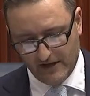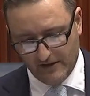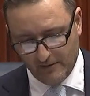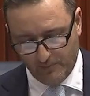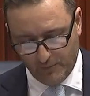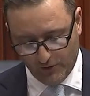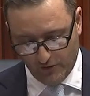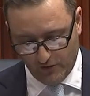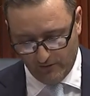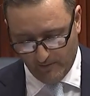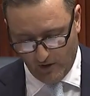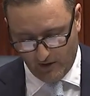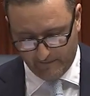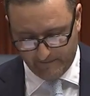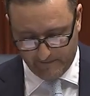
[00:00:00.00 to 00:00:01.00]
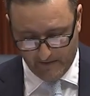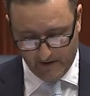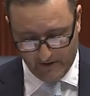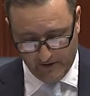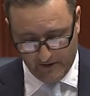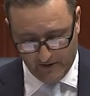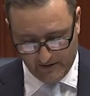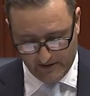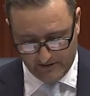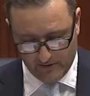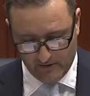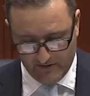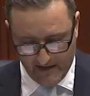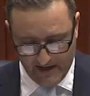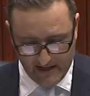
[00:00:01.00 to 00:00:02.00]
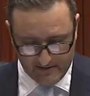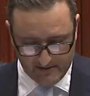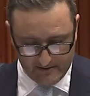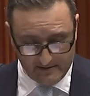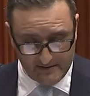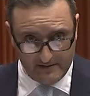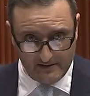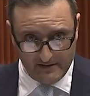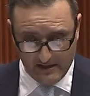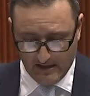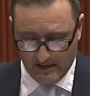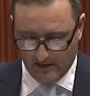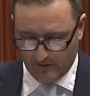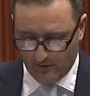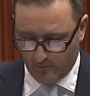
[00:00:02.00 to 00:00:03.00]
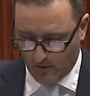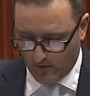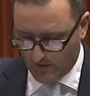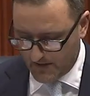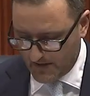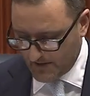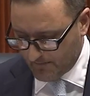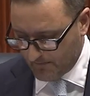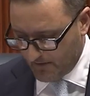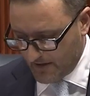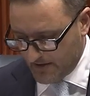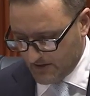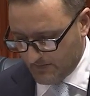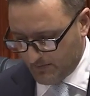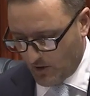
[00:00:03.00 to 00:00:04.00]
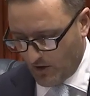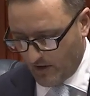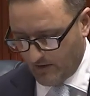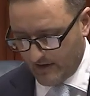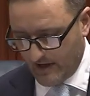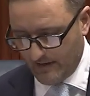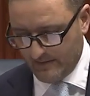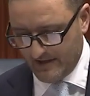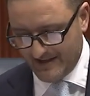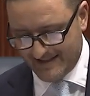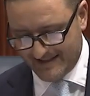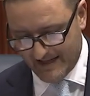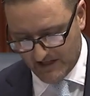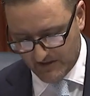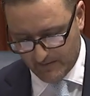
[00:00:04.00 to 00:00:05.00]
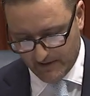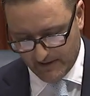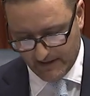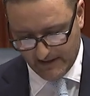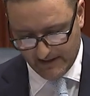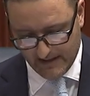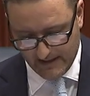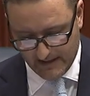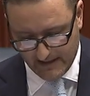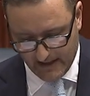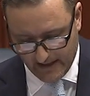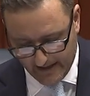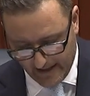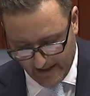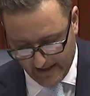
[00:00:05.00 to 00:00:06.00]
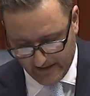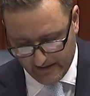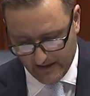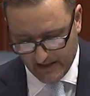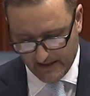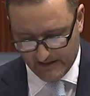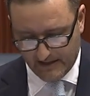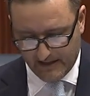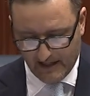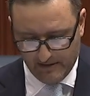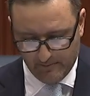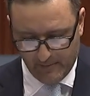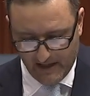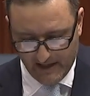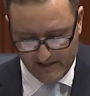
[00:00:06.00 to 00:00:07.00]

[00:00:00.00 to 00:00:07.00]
than the boom of the early two thousands. The Royalties for Regions program is desperately needed again to keep